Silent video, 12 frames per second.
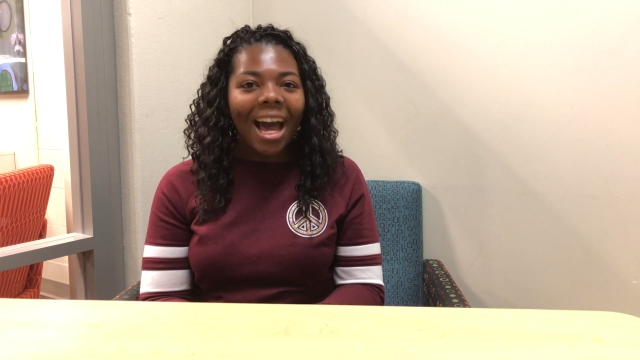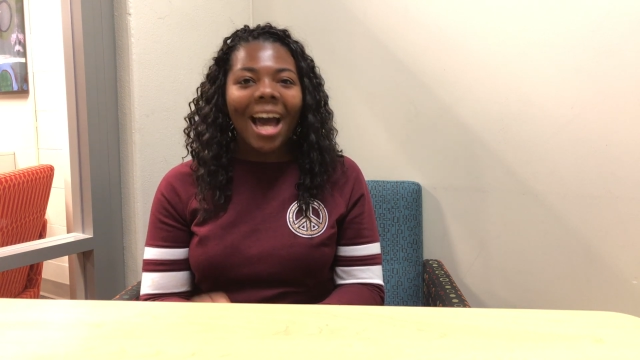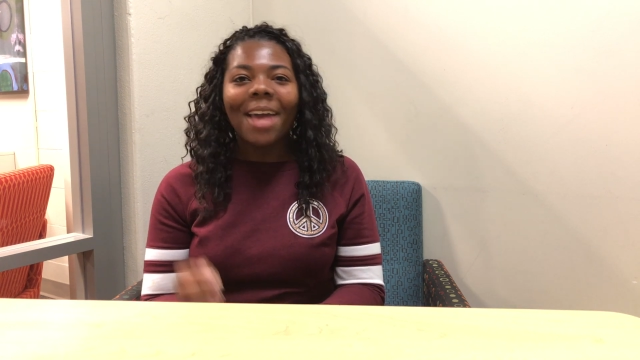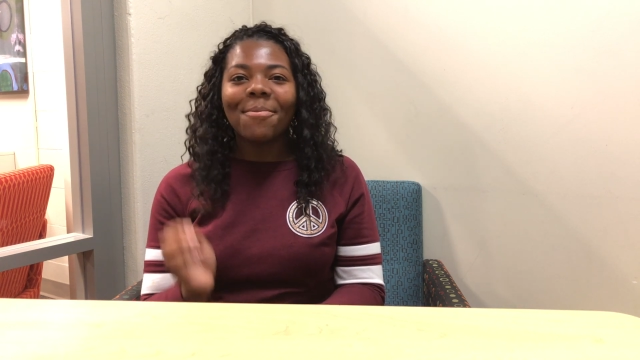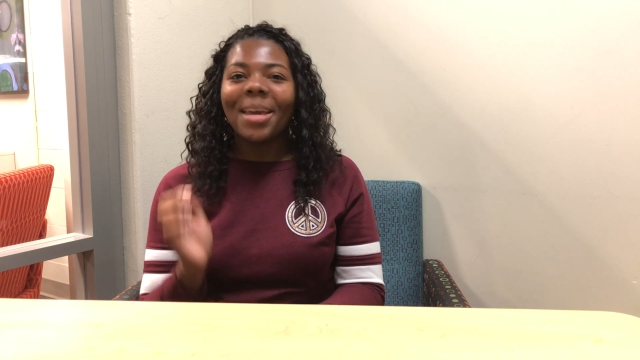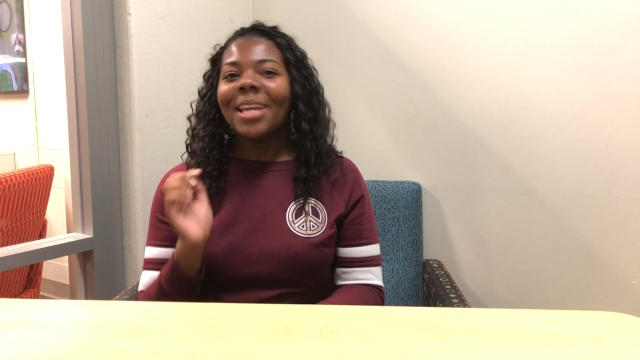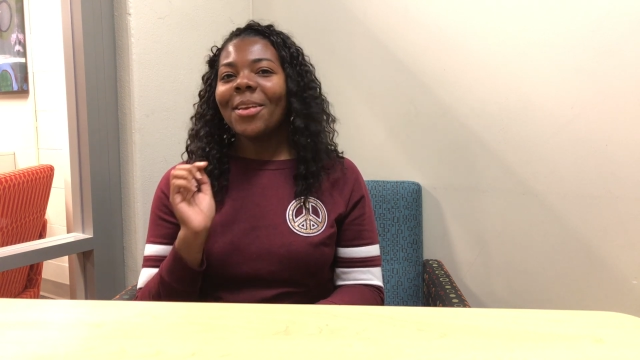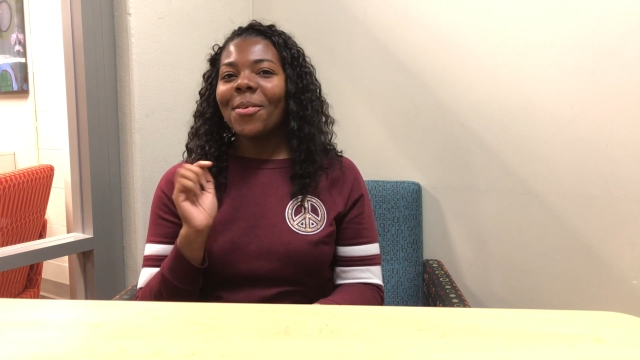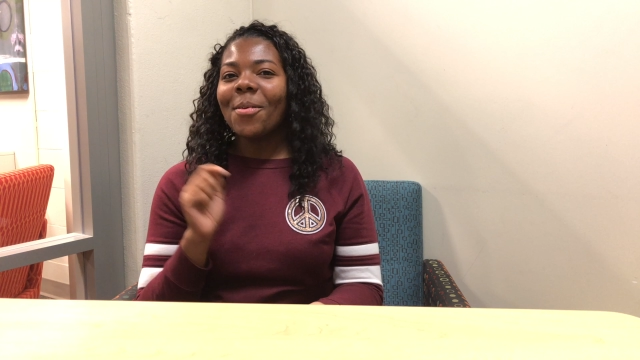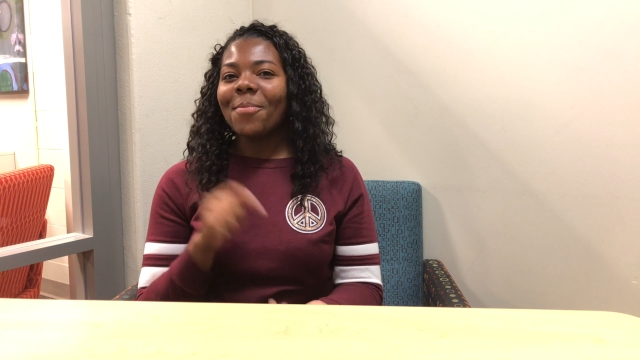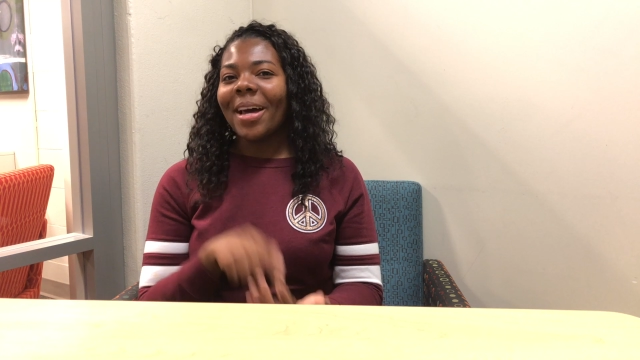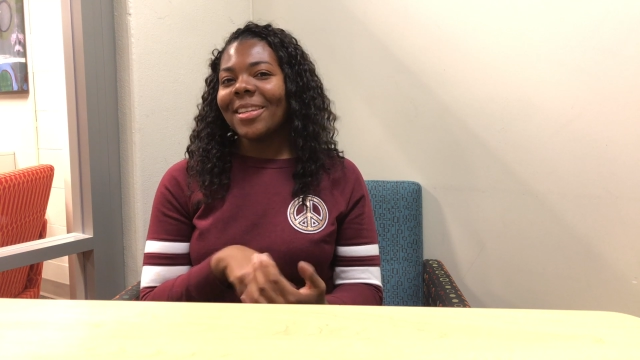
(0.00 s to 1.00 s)
I made a
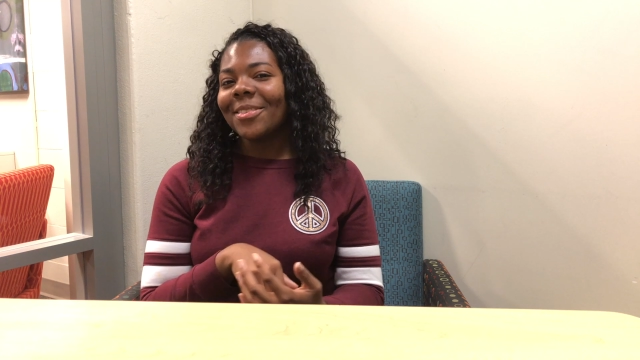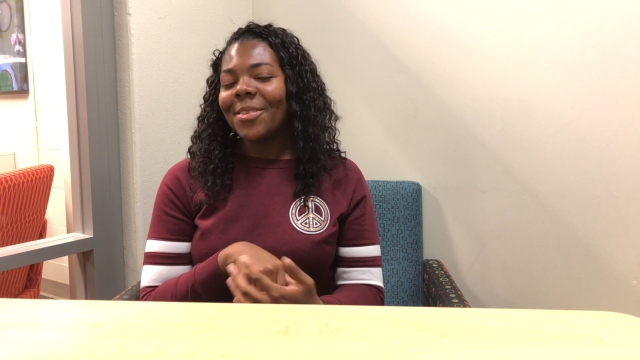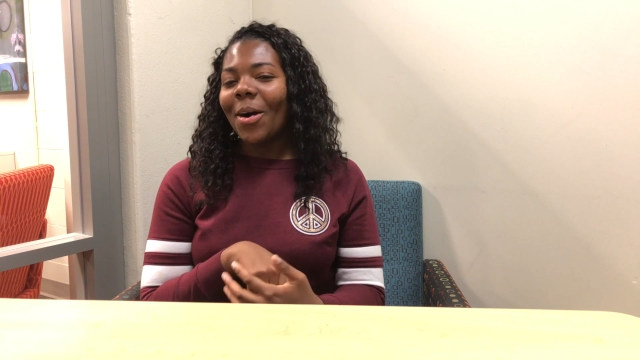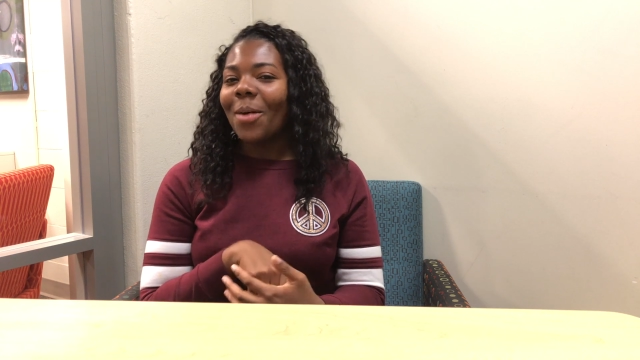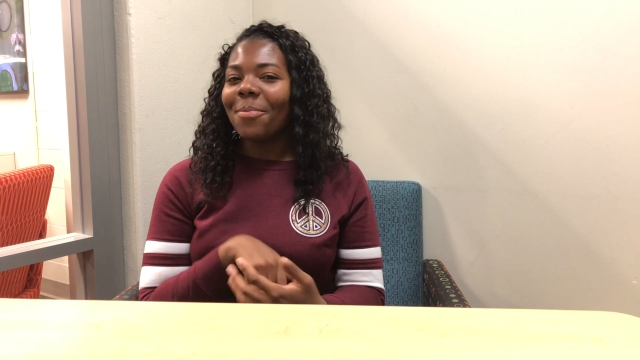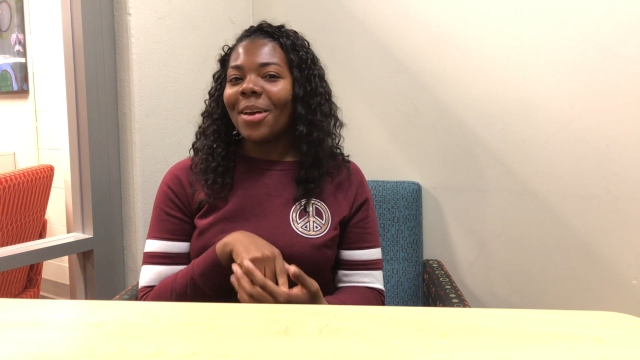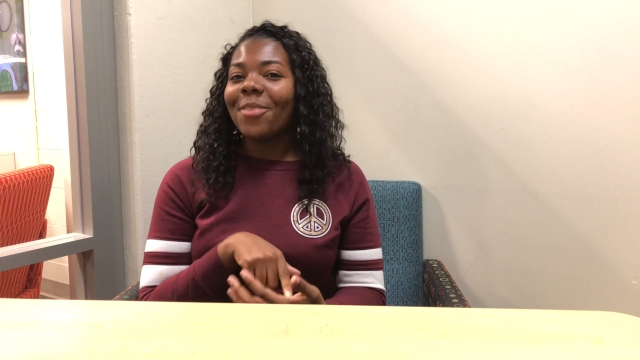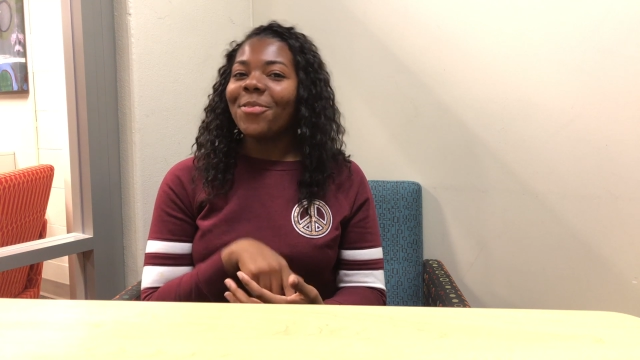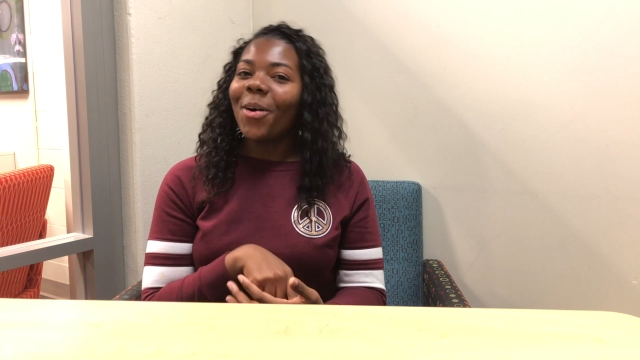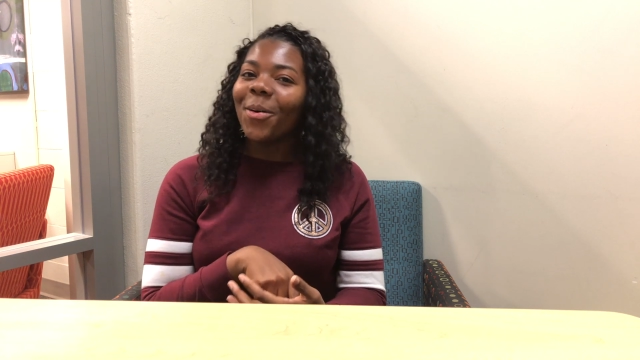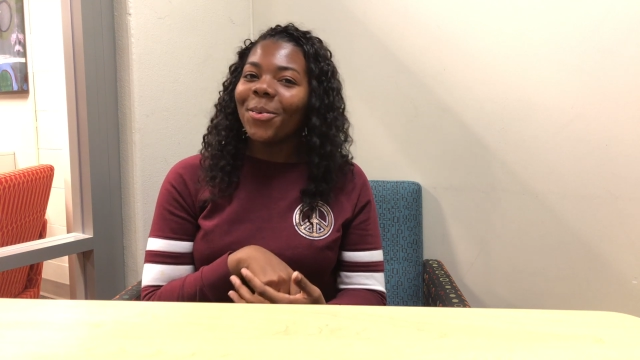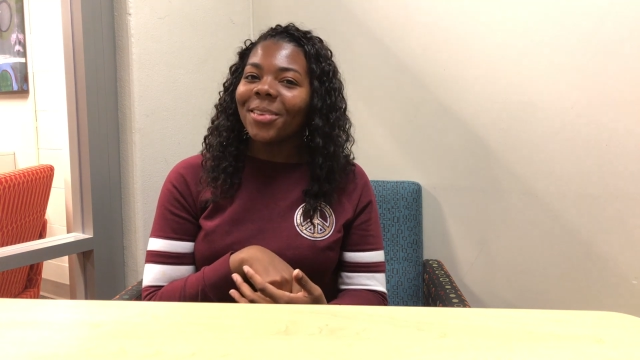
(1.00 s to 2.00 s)
reminder on my
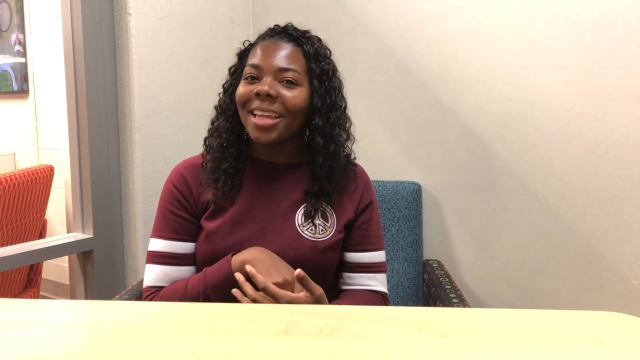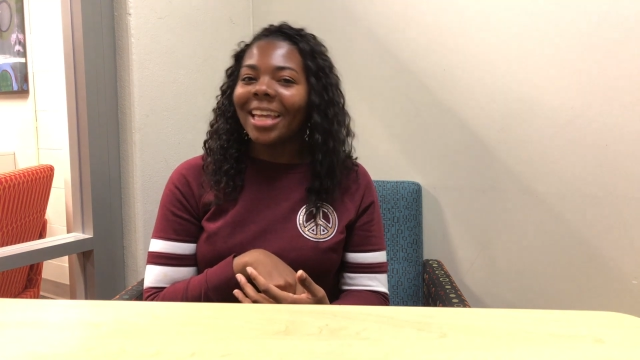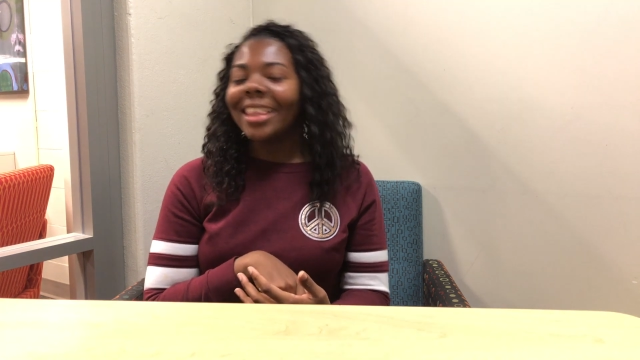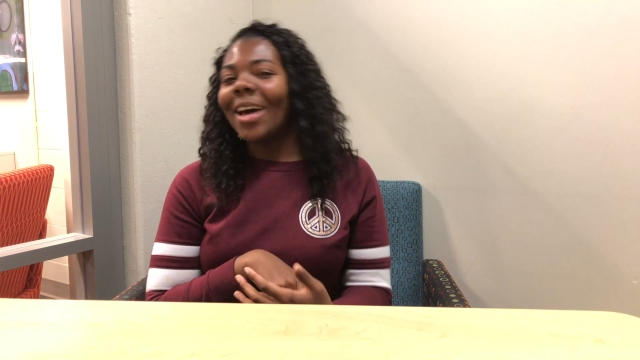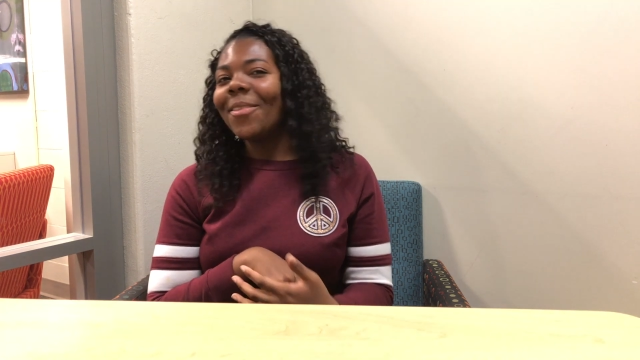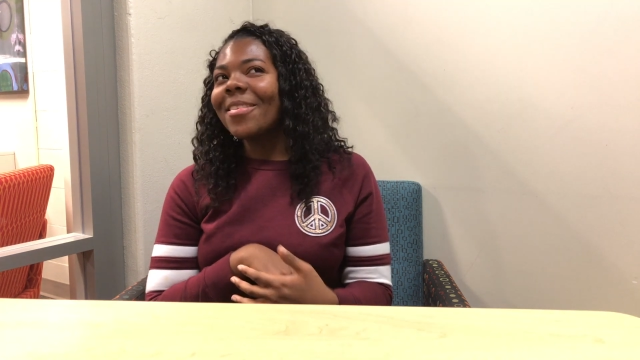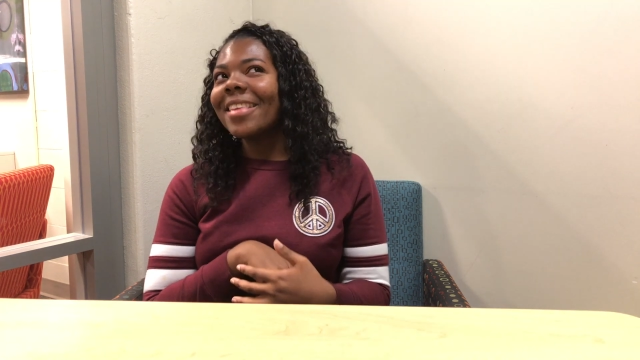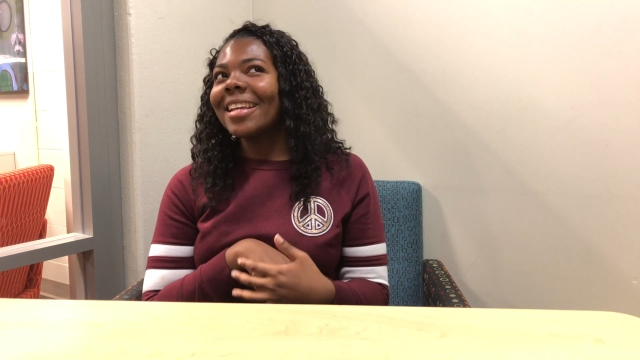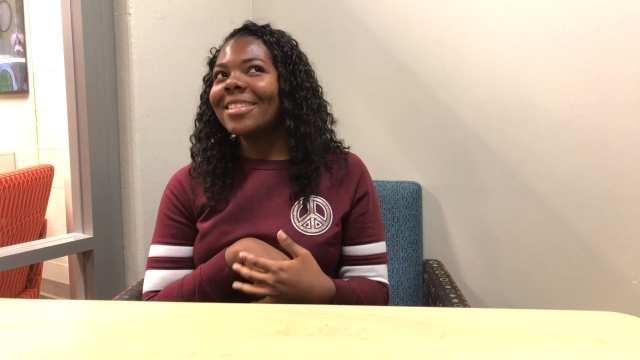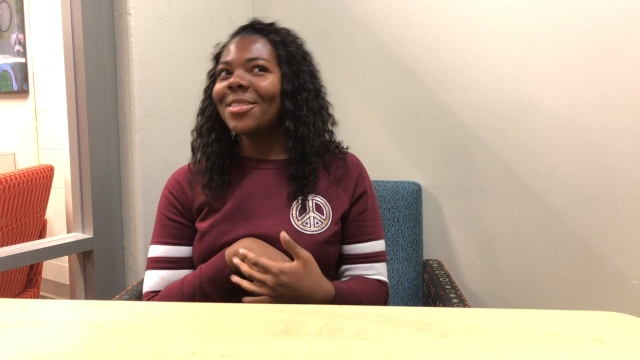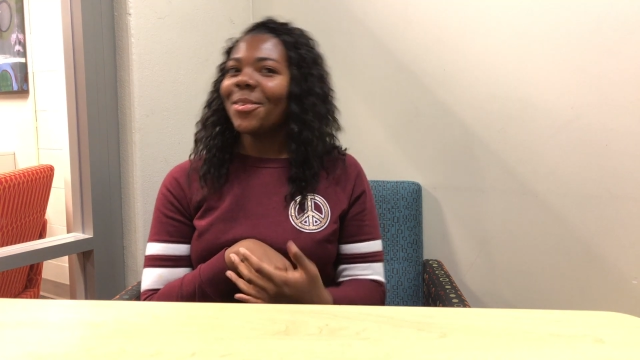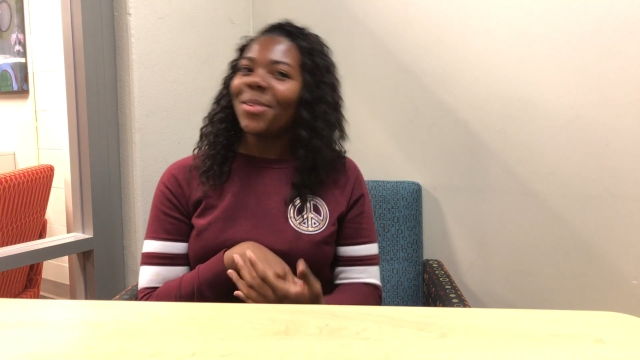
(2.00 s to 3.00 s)
phone, and that was
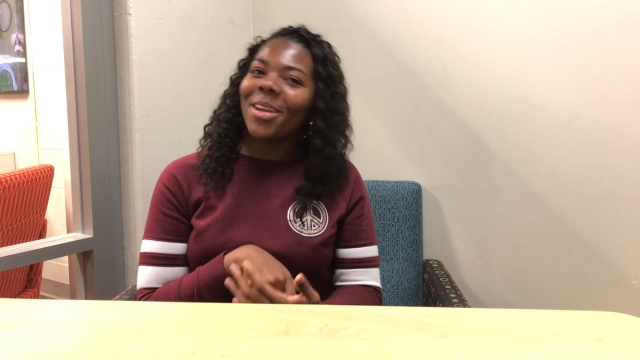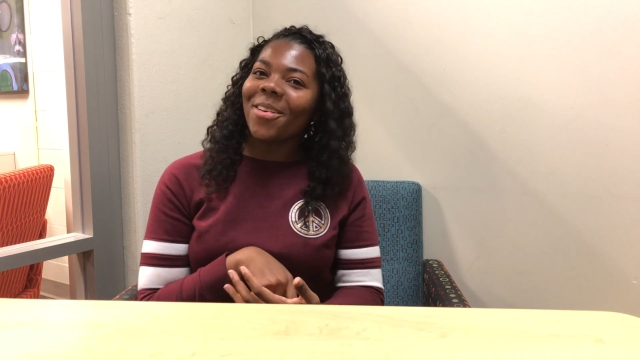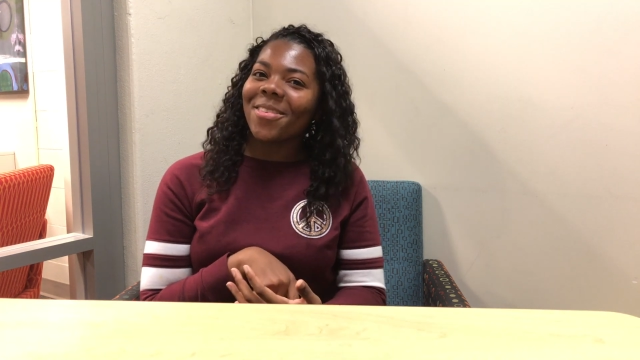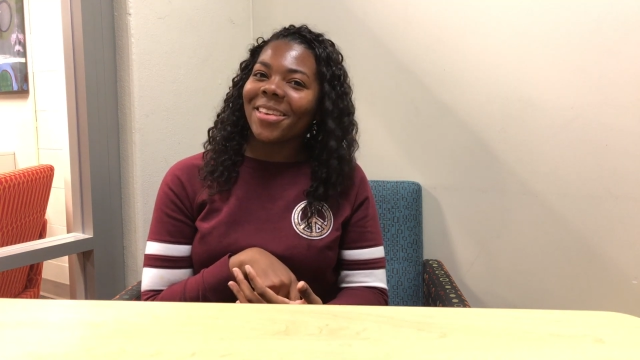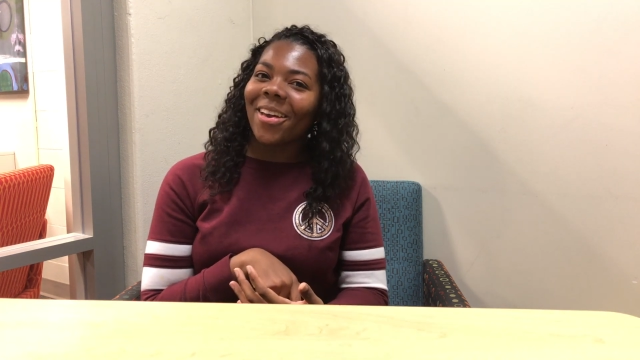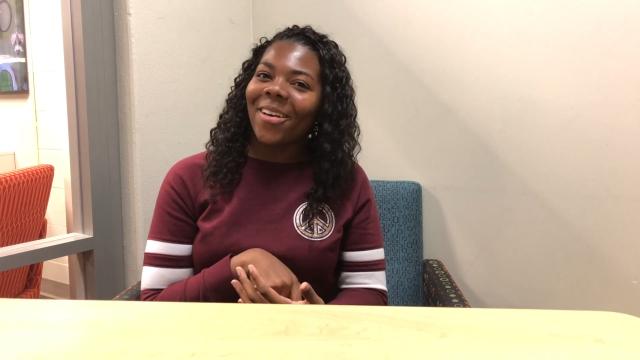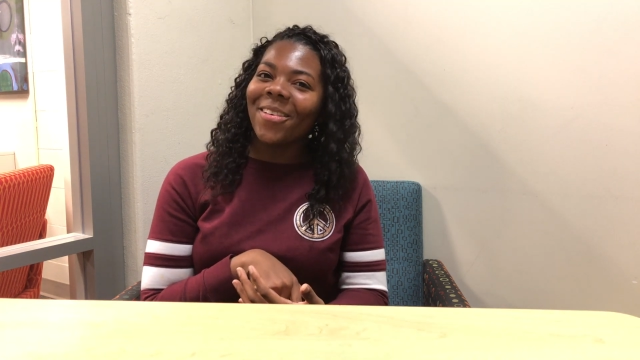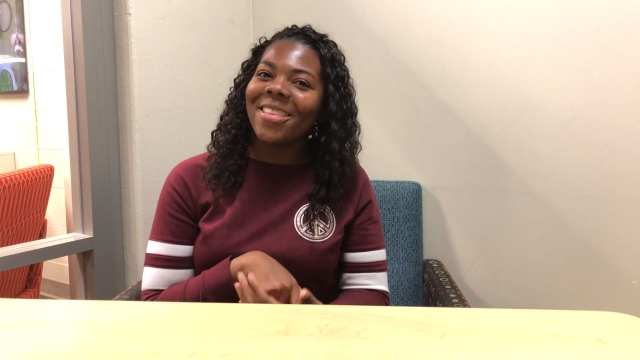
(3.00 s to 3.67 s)
2 years ago.